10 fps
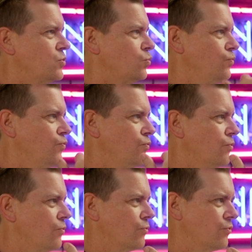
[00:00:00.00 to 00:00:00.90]
just
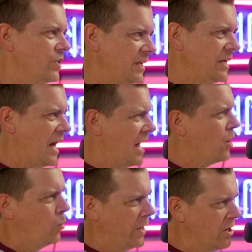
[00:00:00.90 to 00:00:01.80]
really
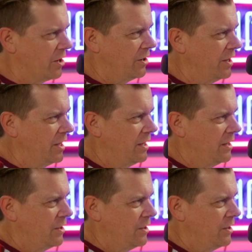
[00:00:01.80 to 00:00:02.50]
kind of weird